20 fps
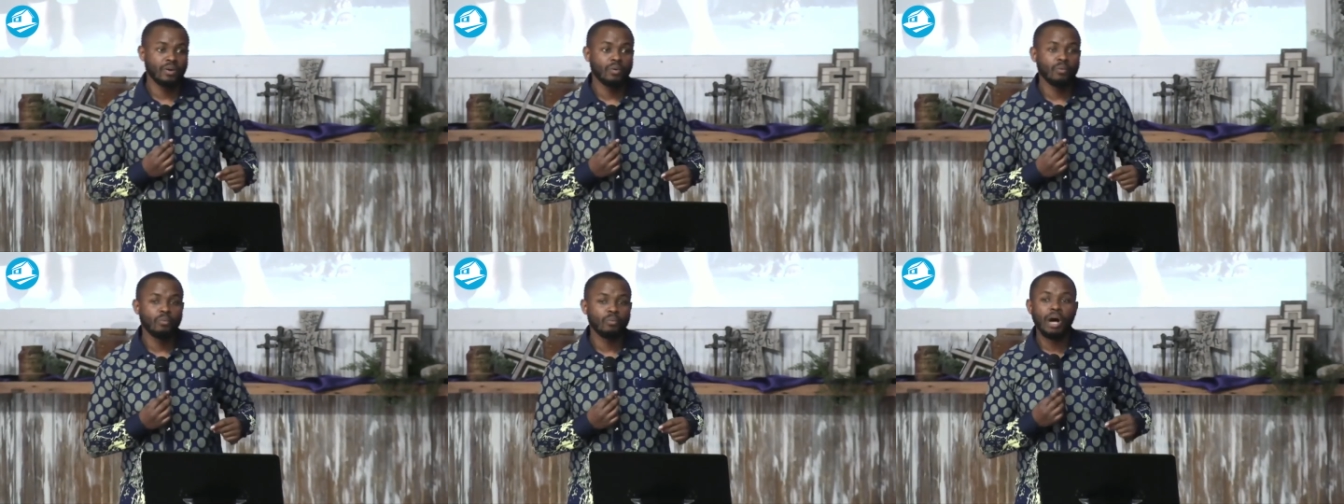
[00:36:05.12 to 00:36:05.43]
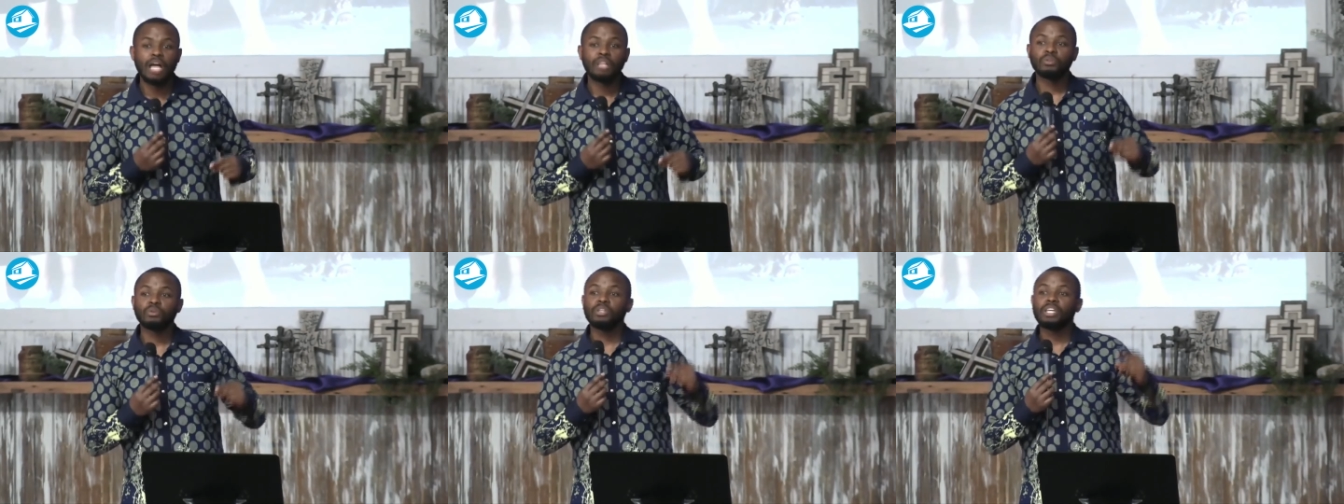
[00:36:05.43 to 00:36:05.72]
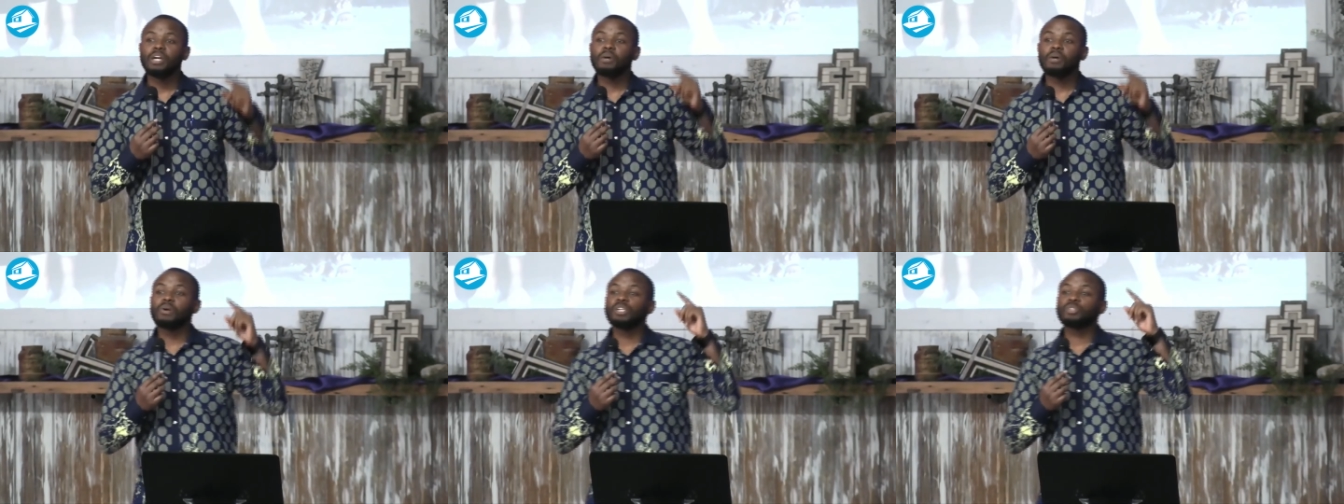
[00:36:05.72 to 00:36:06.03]
Why do
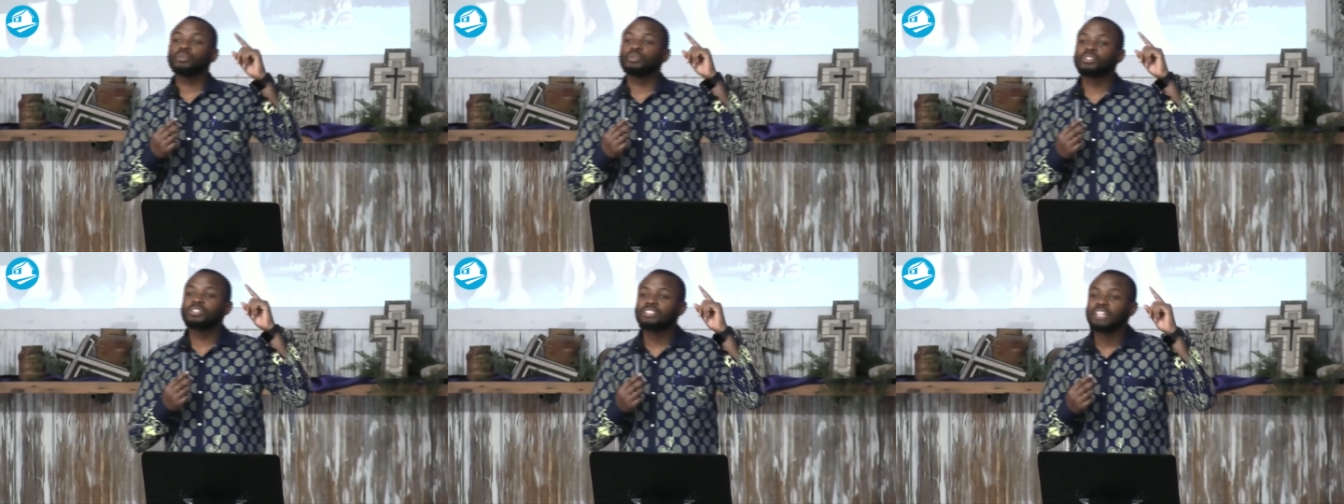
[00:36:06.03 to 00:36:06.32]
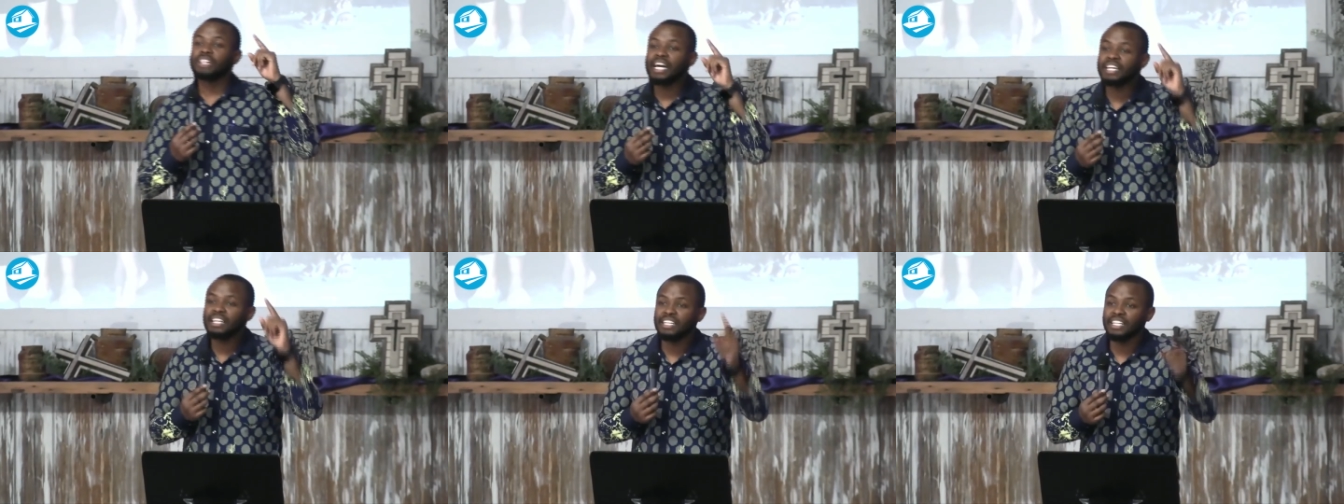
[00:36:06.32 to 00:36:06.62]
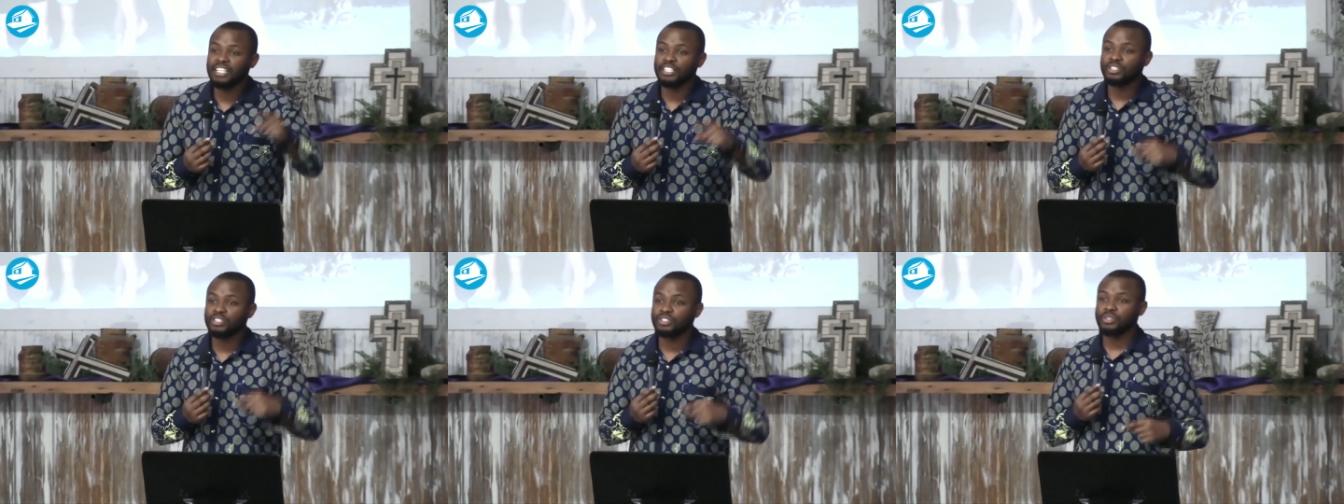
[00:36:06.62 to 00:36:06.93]
they want to
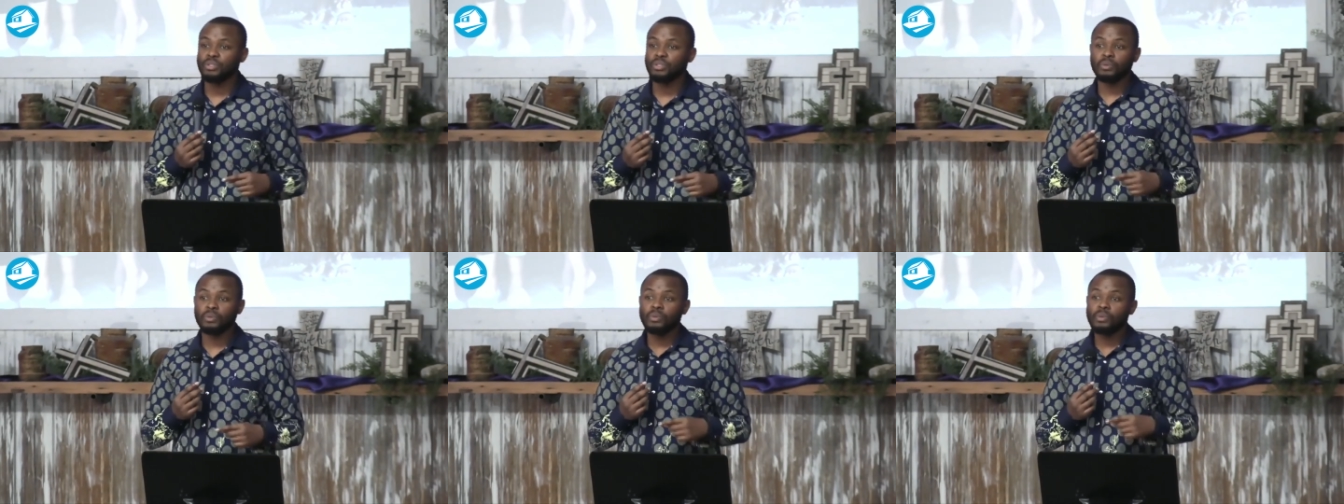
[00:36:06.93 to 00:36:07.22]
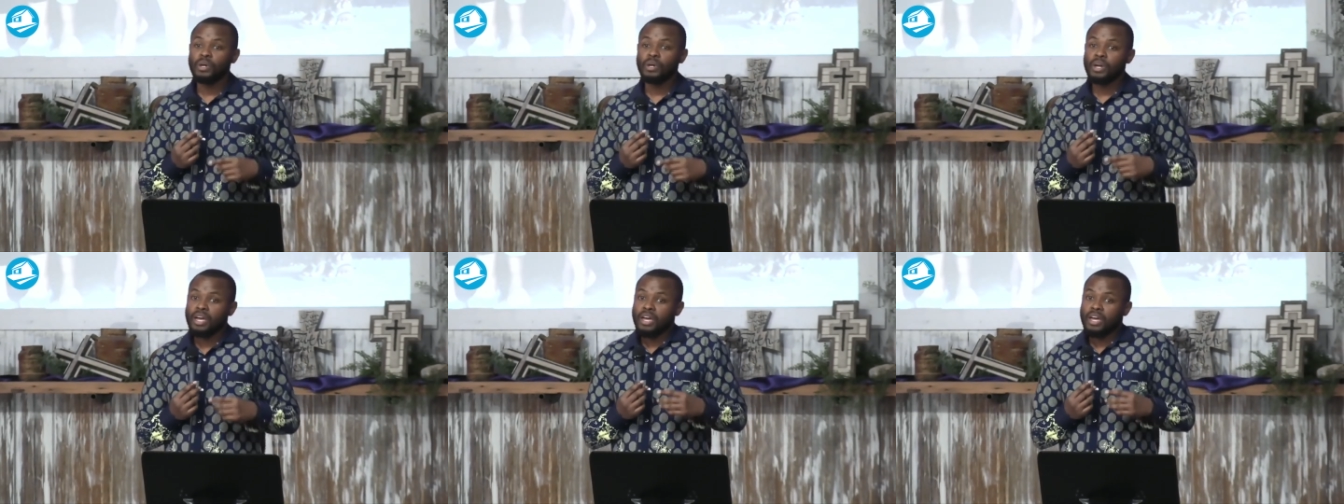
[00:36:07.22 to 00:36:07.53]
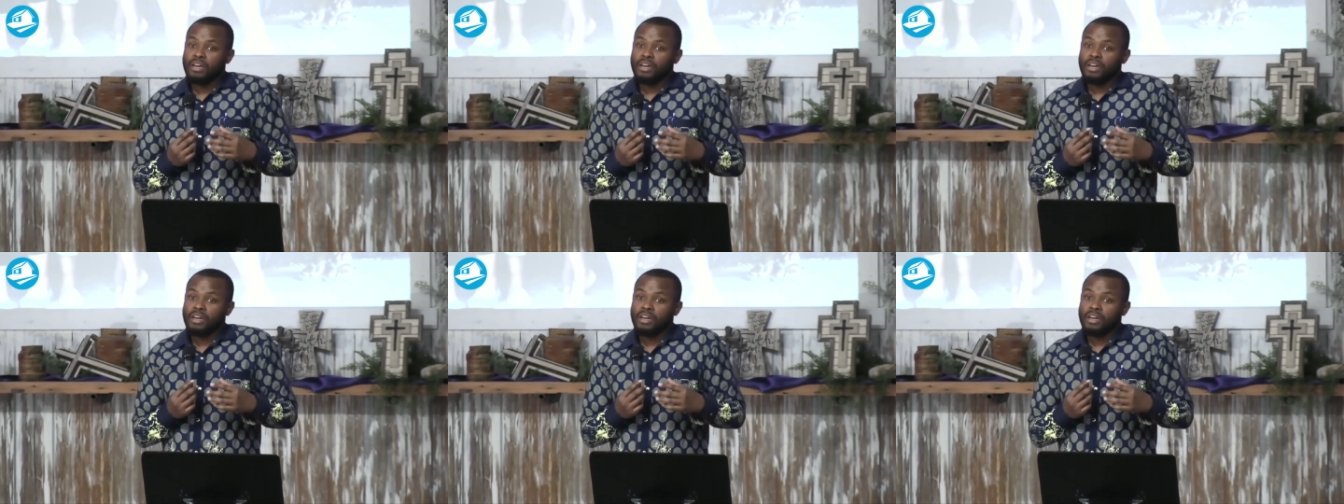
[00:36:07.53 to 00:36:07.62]
silence you